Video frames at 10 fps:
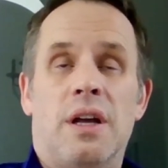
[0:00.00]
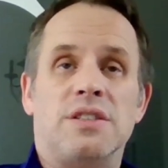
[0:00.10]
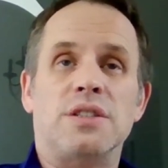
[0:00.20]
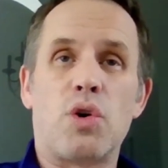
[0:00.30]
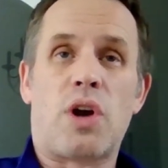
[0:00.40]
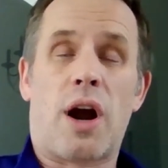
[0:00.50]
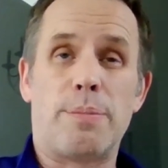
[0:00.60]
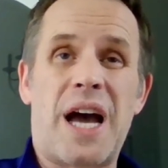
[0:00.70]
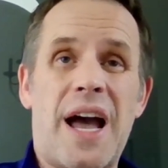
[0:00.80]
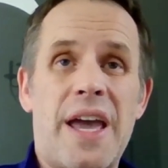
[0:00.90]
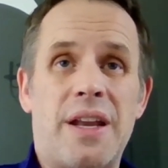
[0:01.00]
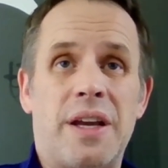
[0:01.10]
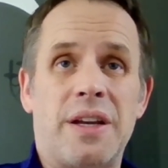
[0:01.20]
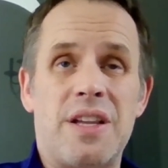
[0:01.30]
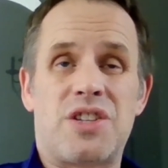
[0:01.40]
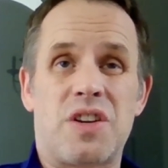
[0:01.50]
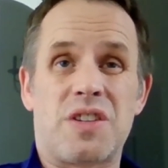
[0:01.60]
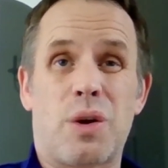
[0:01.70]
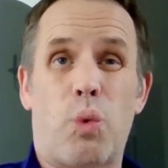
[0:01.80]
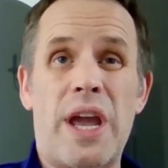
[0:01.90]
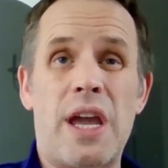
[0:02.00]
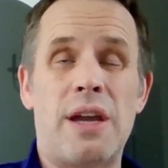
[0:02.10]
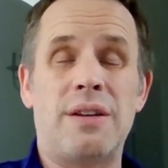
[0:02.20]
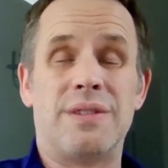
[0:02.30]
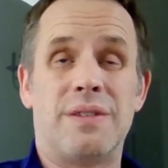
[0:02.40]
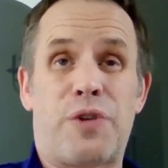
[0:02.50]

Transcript: low carb dieting is just a way